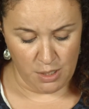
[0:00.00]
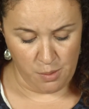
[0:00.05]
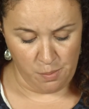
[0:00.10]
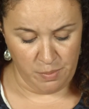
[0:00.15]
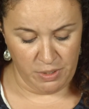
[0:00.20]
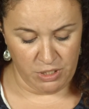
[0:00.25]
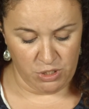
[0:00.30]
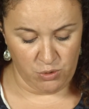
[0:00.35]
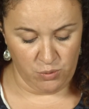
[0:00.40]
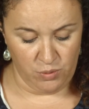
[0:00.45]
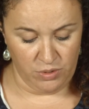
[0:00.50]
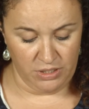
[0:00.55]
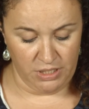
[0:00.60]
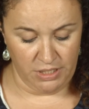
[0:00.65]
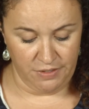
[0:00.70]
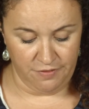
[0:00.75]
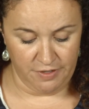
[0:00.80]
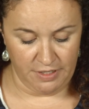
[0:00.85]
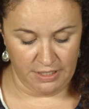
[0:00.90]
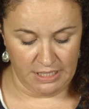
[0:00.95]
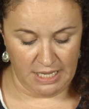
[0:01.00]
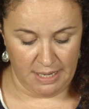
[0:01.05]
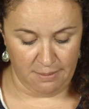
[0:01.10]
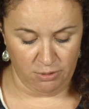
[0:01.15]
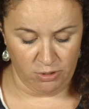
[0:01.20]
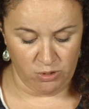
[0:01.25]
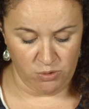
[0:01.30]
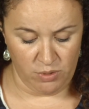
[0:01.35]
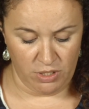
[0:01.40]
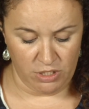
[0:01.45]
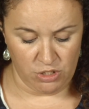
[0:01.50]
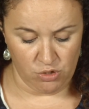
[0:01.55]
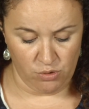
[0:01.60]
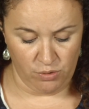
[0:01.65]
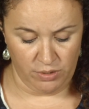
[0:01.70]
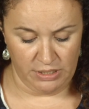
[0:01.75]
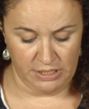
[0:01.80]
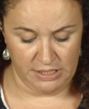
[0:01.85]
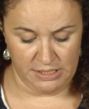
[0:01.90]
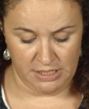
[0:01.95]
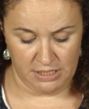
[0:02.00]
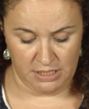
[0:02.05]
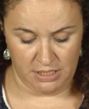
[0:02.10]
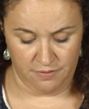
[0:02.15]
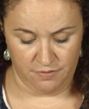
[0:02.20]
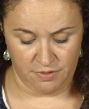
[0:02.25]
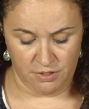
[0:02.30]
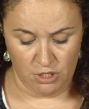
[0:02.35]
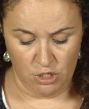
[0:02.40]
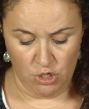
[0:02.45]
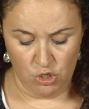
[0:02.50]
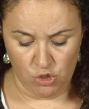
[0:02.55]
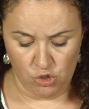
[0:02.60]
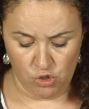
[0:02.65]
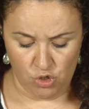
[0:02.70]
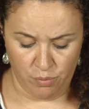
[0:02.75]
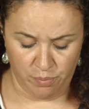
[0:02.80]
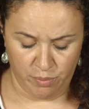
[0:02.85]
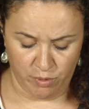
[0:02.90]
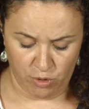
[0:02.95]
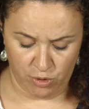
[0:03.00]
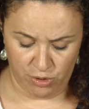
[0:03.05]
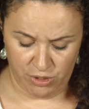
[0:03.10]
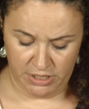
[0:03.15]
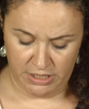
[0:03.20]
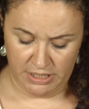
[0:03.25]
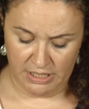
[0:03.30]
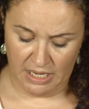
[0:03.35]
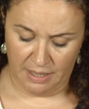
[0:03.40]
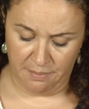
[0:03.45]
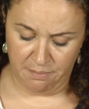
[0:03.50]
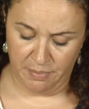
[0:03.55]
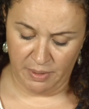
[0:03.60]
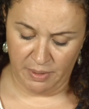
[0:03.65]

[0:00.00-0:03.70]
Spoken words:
between different WHO initiatives, supporting and